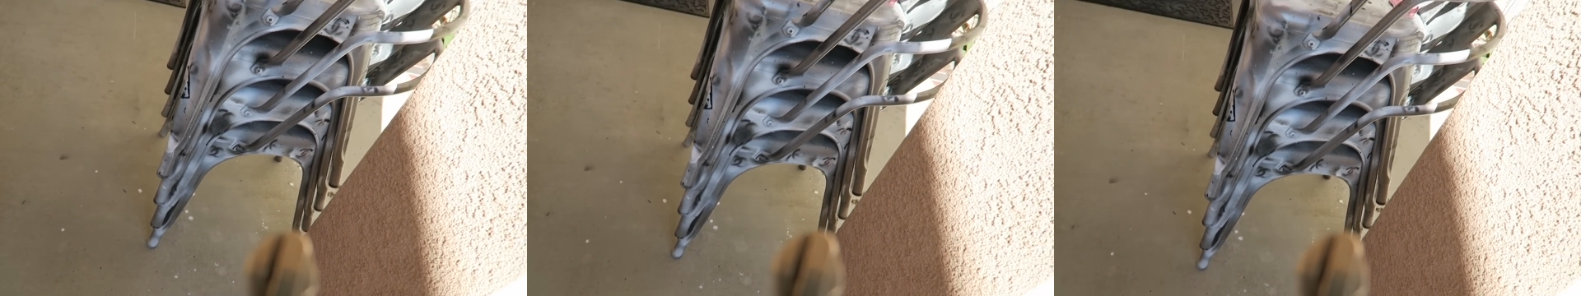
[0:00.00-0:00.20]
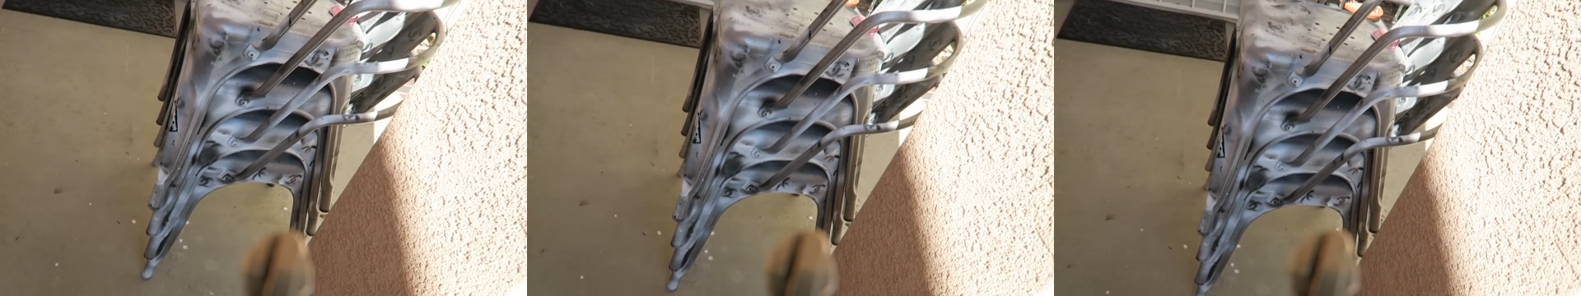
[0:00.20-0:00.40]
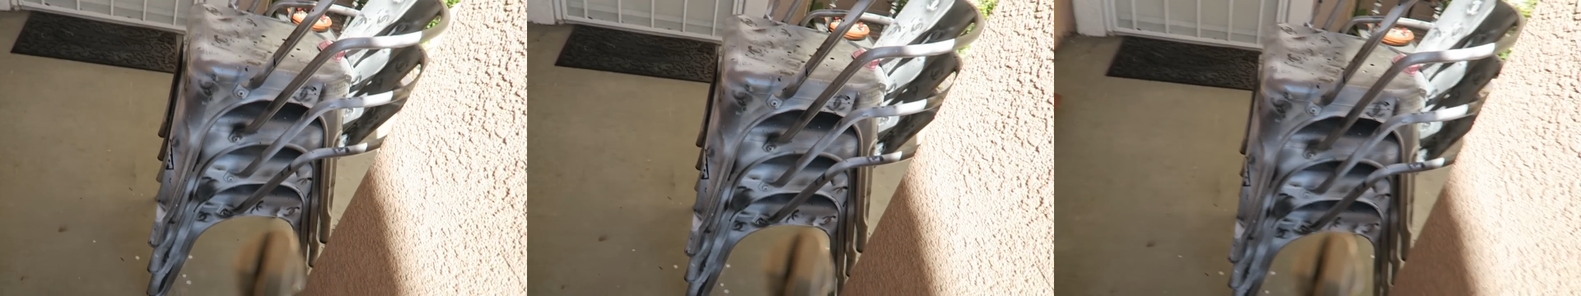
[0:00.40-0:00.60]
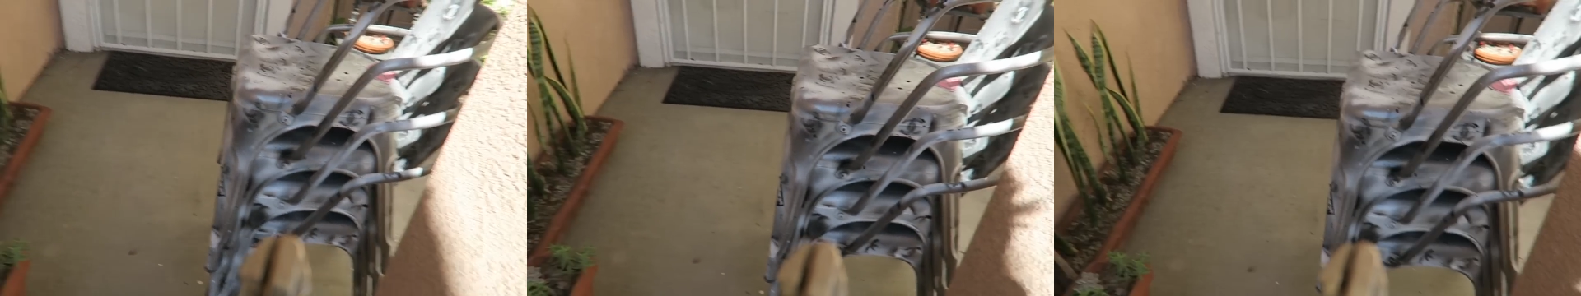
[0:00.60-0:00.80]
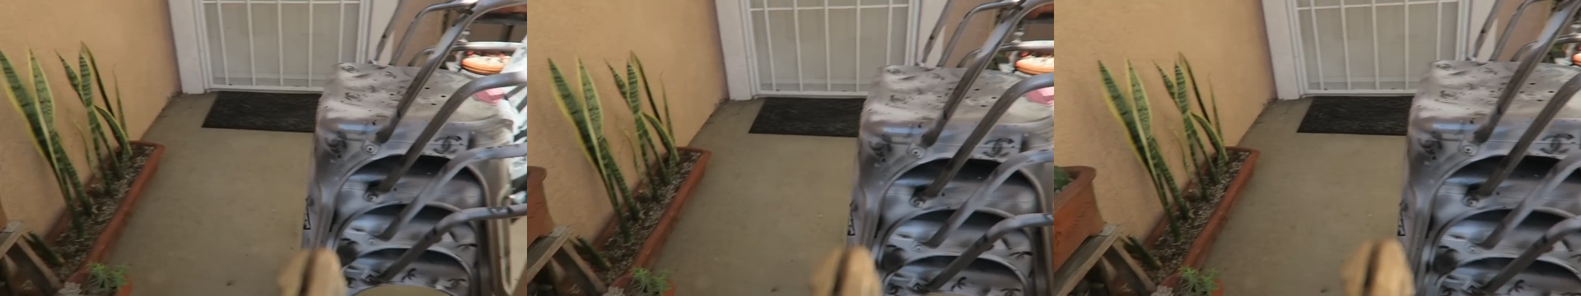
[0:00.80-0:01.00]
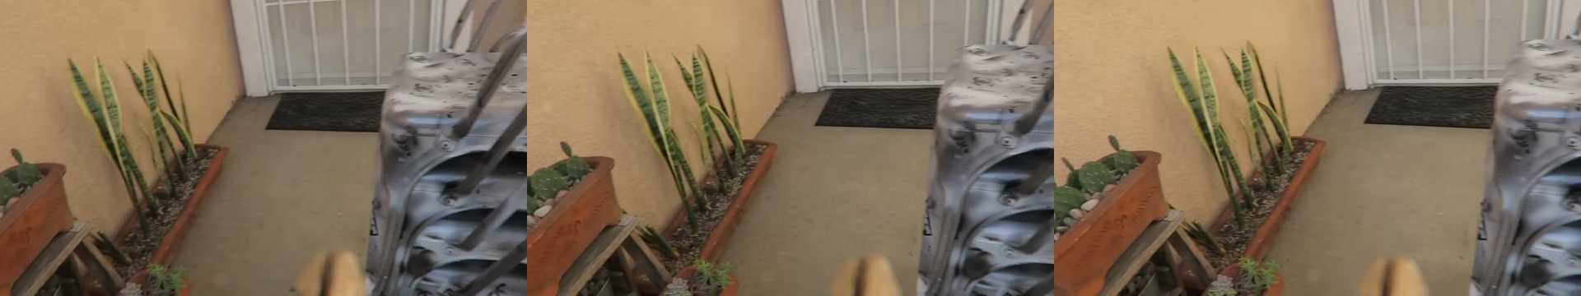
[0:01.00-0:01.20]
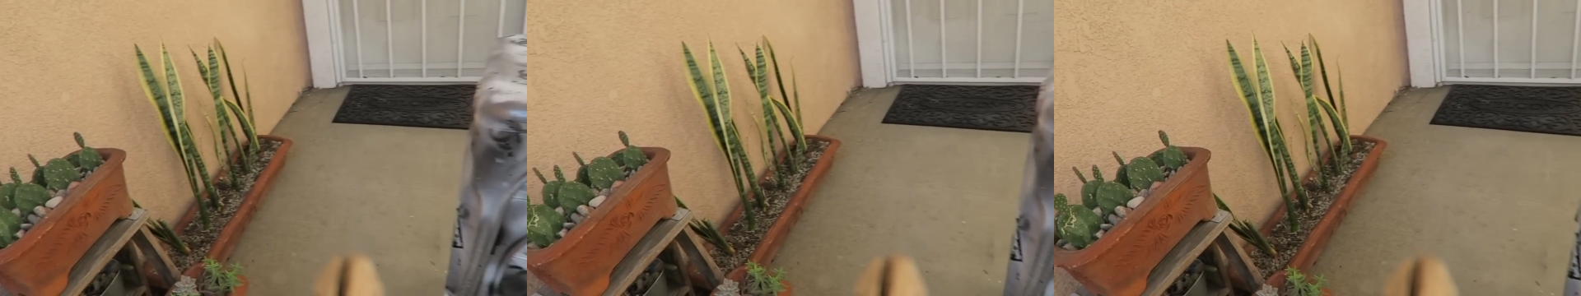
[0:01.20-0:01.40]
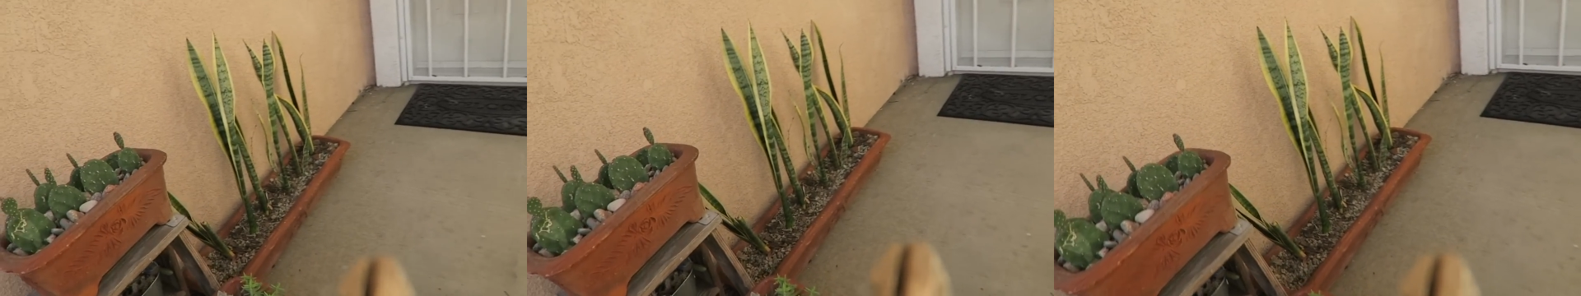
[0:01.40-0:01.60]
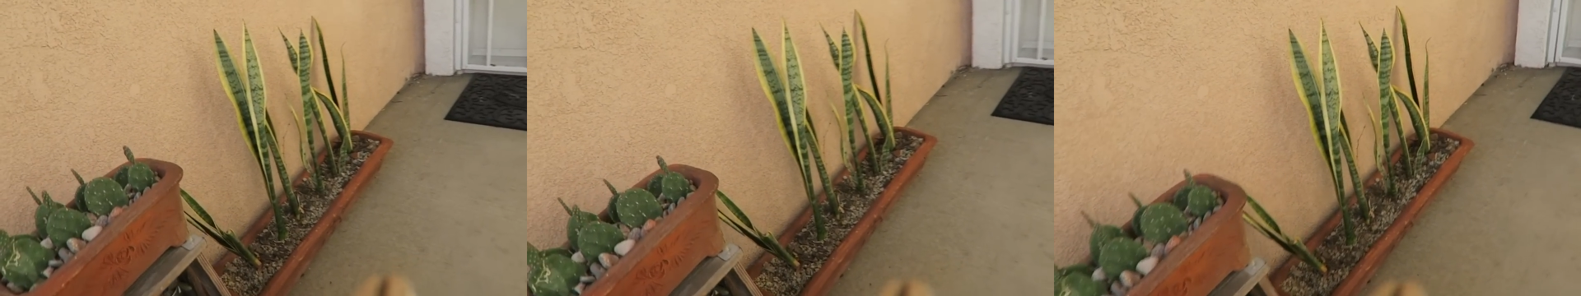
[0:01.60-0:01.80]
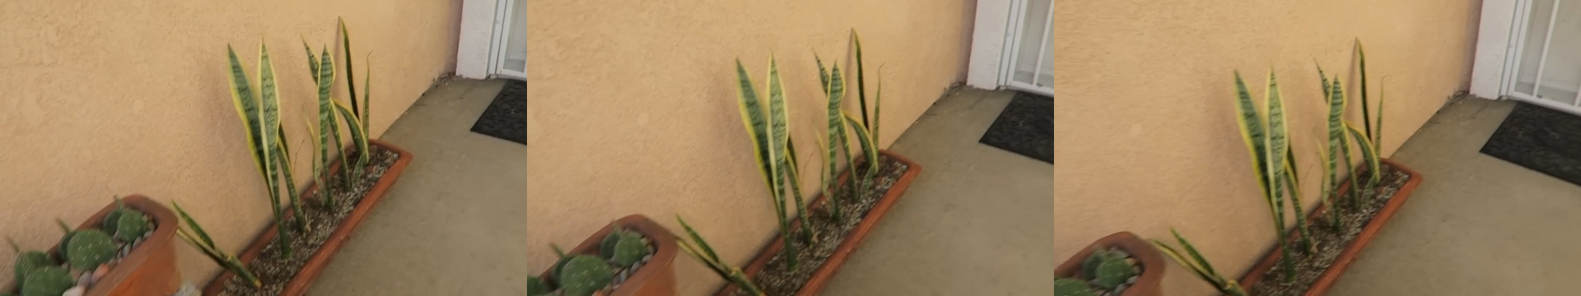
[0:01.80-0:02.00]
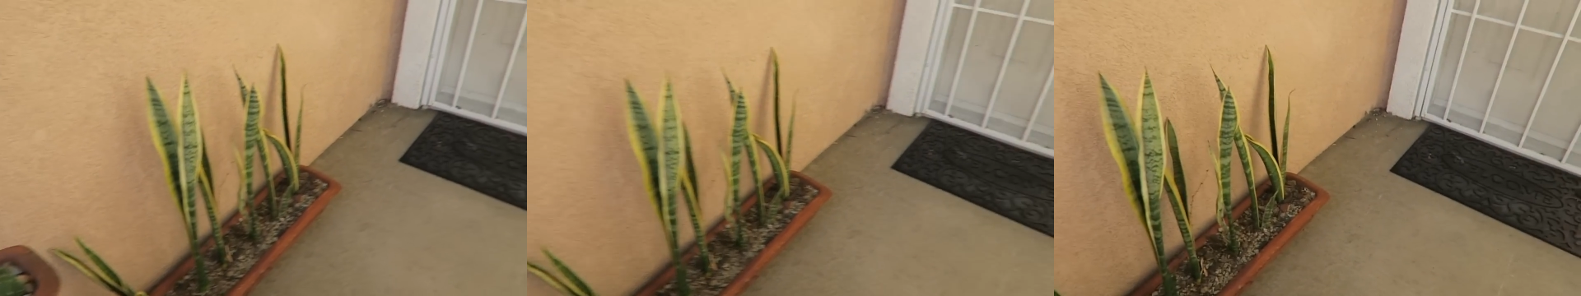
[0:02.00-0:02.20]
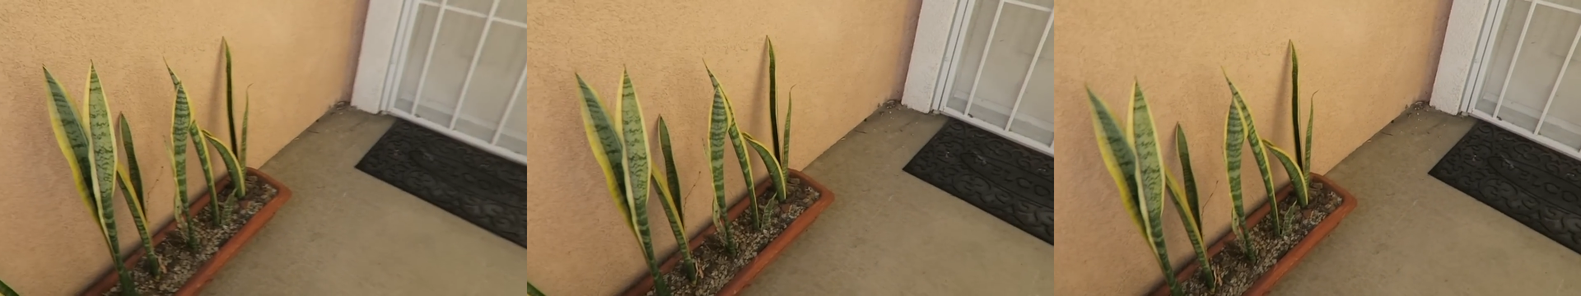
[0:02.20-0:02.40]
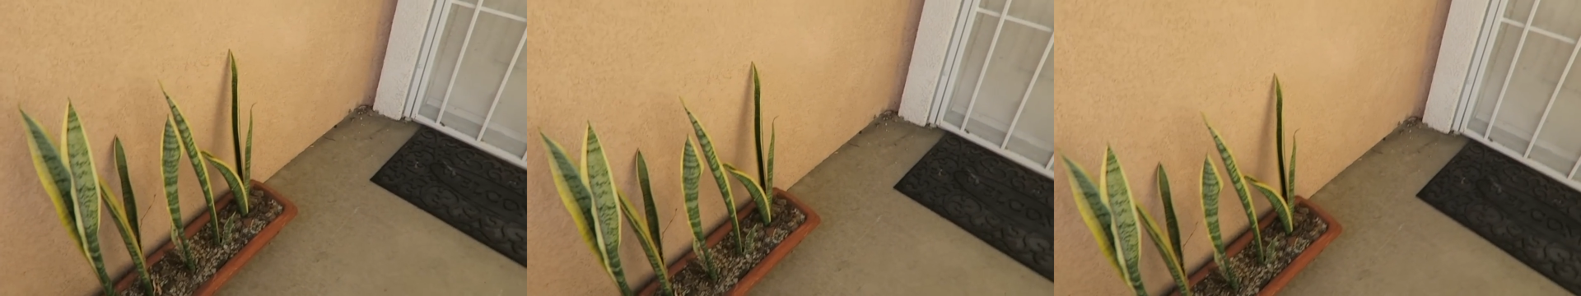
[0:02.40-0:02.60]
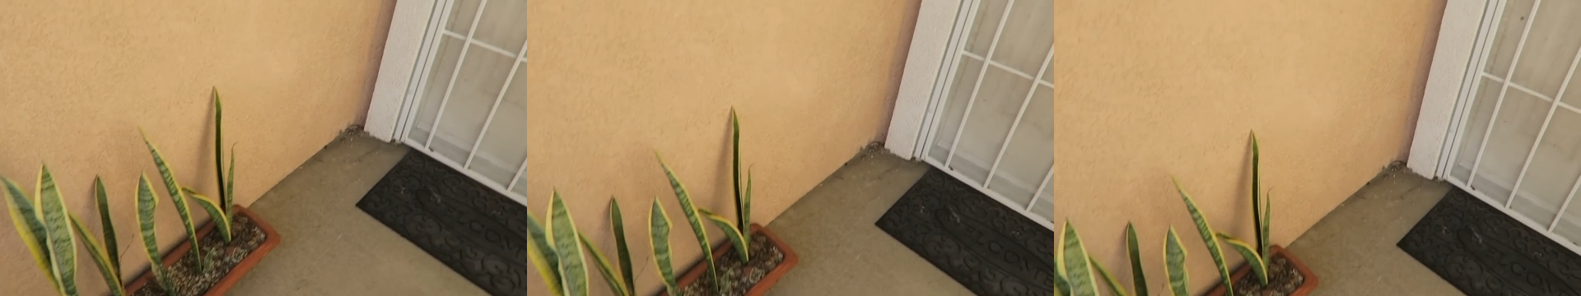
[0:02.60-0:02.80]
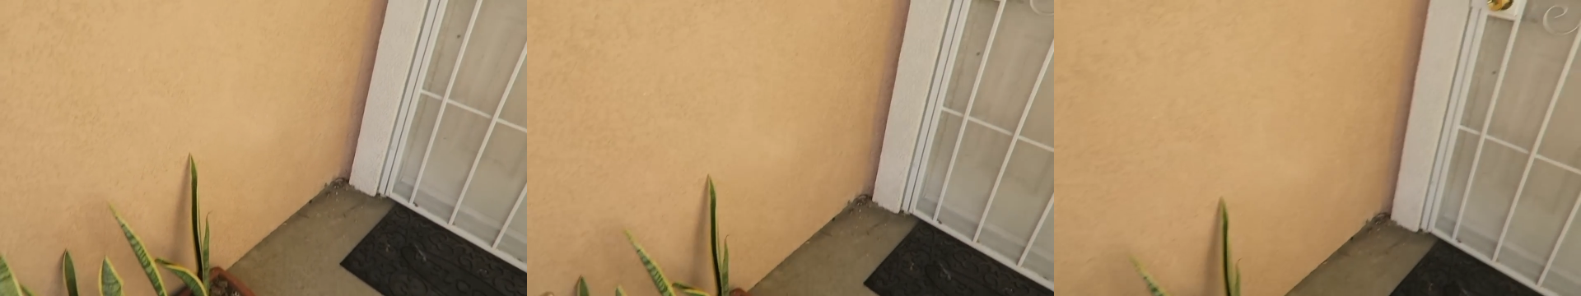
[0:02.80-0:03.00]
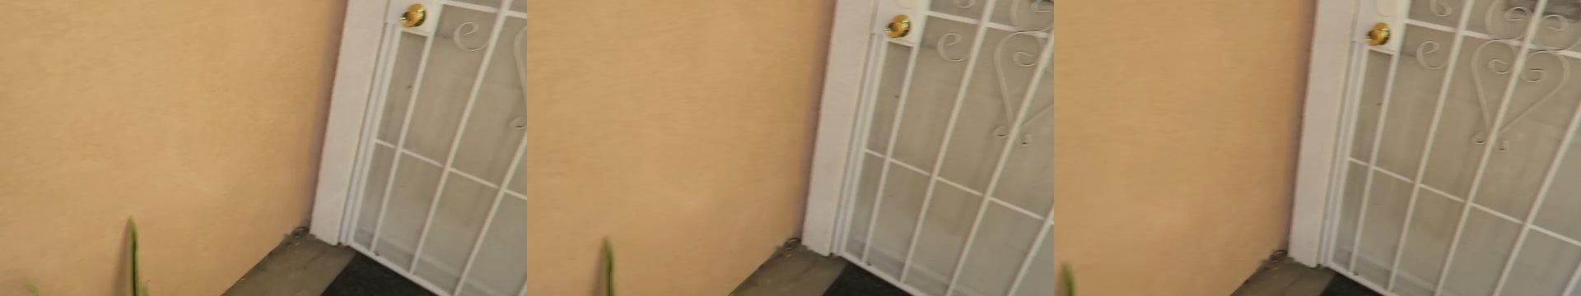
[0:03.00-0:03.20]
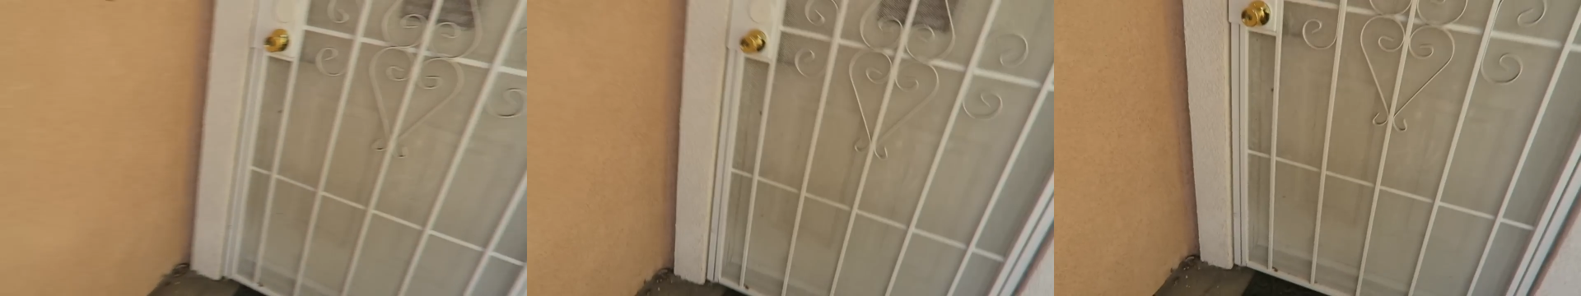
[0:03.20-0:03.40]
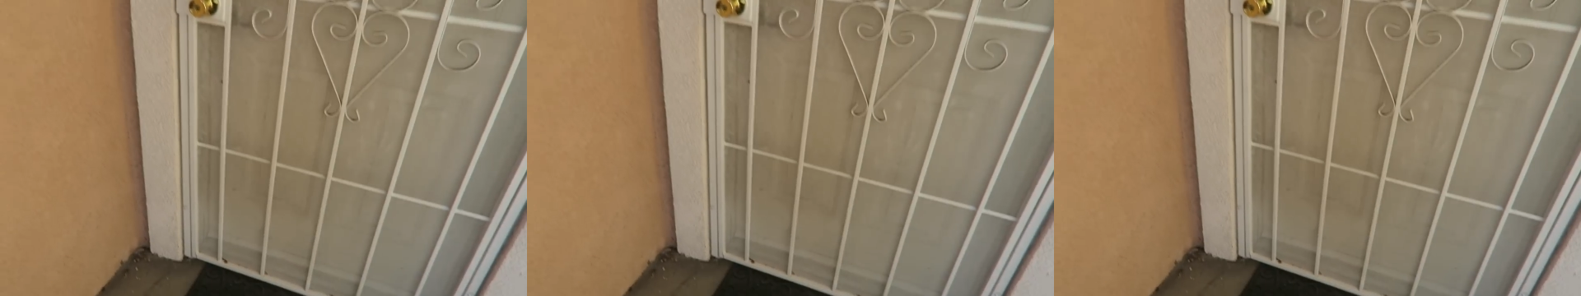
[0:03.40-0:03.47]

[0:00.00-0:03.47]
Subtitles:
[unreadable: no face in view]